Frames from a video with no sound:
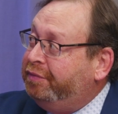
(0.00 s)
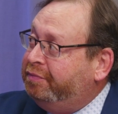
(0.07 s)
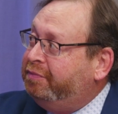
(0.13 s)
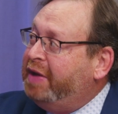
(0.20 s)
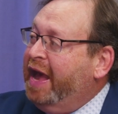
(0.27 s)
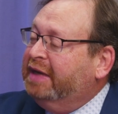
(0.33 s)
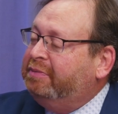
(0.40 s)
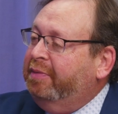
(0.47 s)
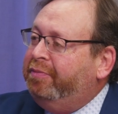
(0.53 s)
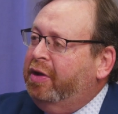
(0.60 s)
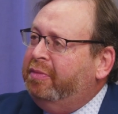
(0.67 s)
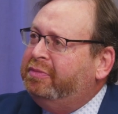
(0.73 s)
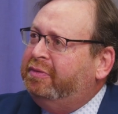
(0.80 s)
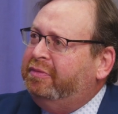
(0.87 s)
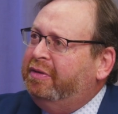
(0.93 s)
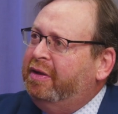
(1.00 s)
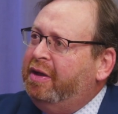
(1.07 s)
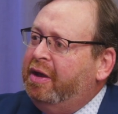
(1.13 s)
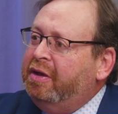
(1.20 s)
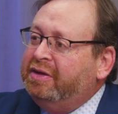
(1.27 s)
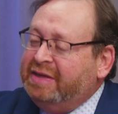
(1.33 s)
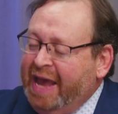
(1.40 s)
taxpayer programs,
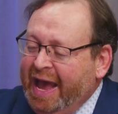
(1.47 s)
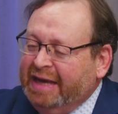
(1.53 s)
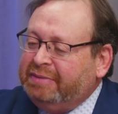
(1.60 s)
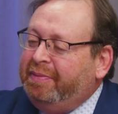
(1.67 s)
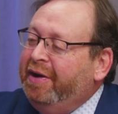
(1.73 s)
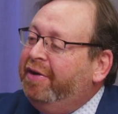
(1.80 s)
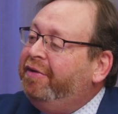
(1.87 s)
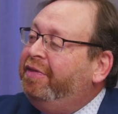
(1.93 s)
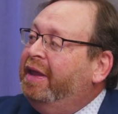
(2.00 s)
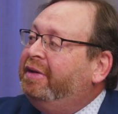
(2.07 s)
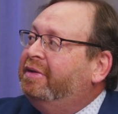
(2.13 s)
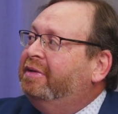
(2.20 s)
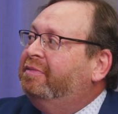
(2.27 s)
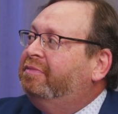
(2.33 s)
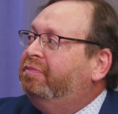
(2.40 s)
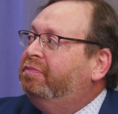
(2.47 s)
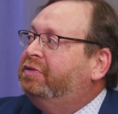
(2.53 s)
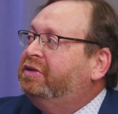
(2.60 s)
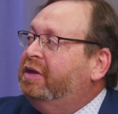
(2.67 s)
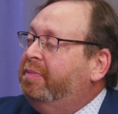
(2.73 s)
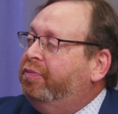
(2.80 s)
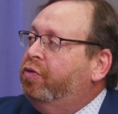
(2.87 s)
taxpayer that
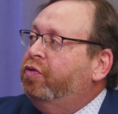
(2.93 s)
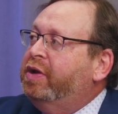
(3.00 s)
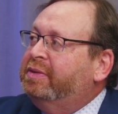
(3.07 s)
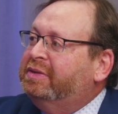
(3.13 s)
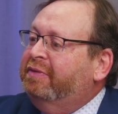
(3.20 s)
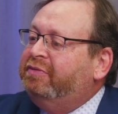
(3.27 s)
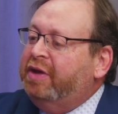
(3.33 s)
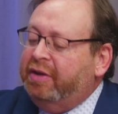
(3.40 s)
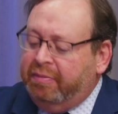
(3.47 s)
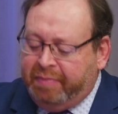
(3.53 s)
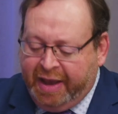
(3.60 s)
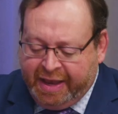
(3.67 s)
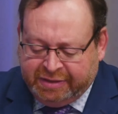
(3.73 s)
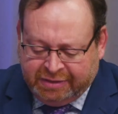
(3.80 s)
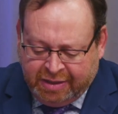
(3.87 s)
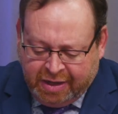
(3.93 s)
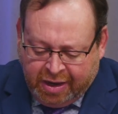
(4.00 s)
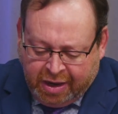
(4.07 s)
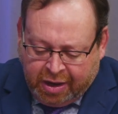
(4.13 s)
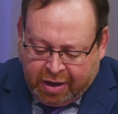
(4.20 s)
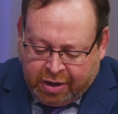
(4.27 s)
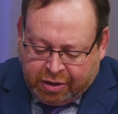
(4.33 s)
city programs have done in the past.
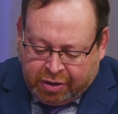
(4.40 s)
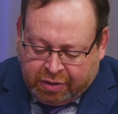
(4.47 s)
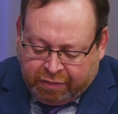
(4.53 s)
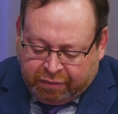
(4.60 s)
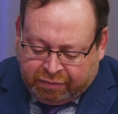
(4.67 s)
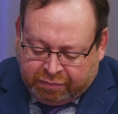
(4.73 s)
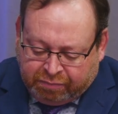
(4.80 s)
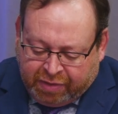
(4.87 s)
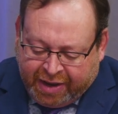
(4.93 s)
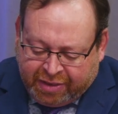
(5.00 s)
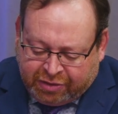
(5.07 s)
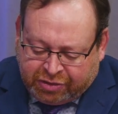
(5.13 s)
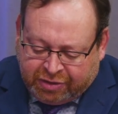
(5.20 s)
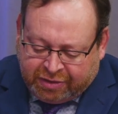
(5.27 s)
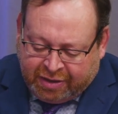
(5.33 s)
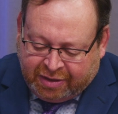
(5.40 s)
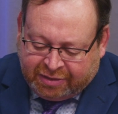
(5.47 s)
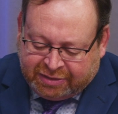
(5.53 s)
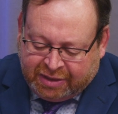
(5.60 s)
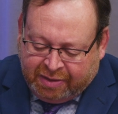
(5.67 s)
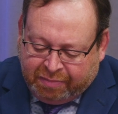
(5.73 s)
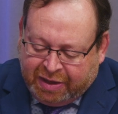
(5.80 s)
Brandon, should the
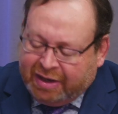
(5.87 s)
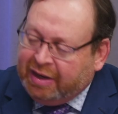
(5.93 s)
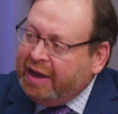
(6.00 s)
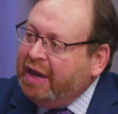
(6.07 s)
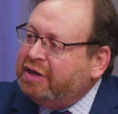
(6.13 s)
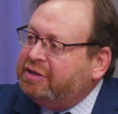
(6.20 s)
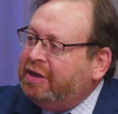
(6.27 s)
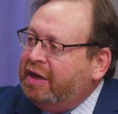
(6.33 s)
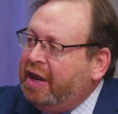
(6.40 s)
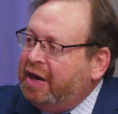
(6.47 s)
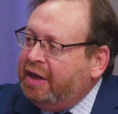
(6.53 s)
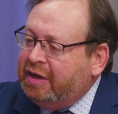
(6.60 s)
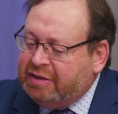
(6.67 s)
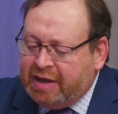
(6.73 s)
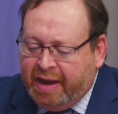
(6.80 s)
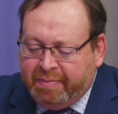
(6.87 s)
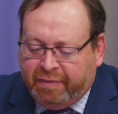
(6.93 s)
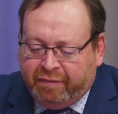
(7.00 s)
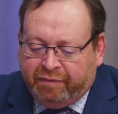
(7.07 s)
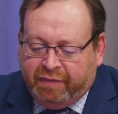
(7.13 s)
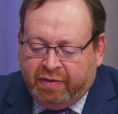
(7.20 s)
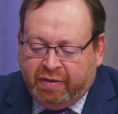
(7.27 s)
city be engaging in any type
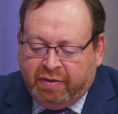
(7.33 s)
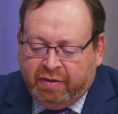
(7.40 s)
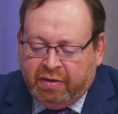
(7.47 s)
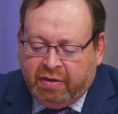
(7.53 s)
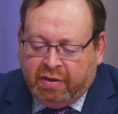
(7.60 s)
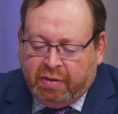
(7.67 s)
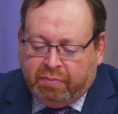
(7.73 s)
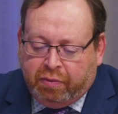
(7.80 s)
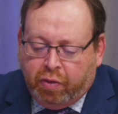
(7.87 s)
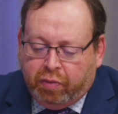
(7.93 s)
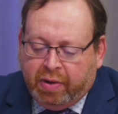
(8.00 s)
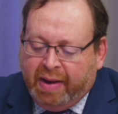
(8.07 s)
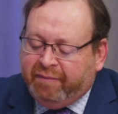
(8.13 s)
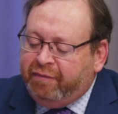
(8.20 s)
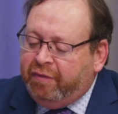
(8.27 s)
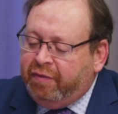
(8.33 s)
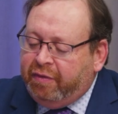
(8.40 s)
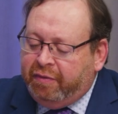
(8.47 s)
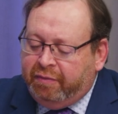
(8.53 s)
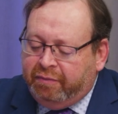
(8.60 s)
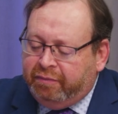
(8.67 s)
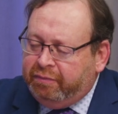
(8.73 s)
of program
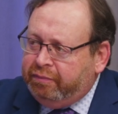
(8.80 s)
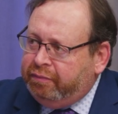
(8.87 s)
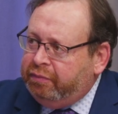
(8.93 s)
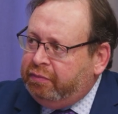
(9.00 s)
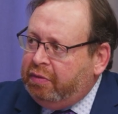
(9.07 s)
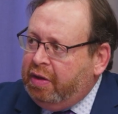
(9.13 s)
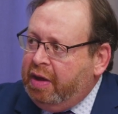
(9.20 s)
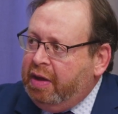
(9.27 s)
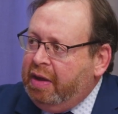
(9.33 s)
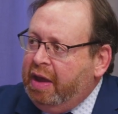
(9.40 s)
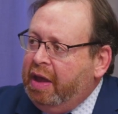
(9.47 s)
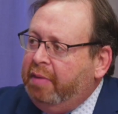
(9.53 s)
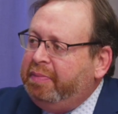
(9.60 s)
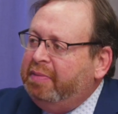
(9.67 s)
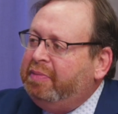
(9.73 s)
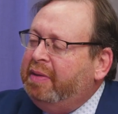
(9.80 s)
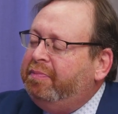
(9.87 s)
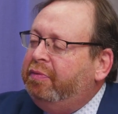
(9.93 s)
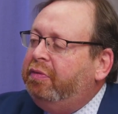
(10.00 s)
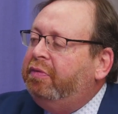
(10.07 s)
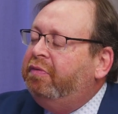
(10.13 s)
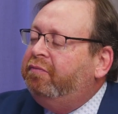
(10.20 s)
for helping
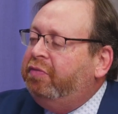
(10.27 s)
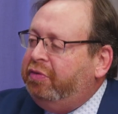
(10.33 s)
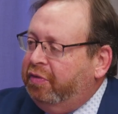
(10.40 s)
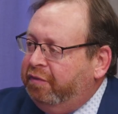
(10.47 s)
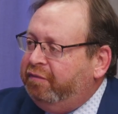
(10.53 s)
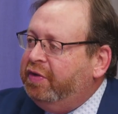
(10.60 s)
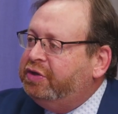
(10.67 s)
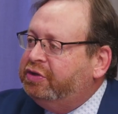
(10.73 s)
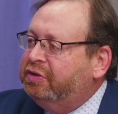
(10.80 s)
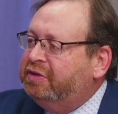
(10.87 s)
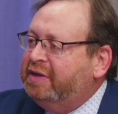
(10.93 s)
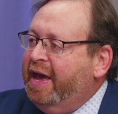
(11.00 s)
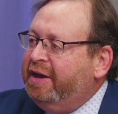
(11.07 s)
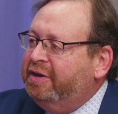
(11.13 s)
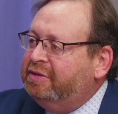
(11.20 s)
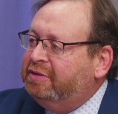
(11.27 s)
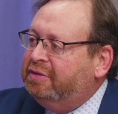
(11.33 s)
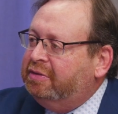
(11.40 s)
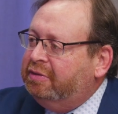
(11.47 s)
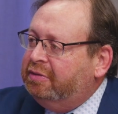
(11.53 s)
people with their eviction status?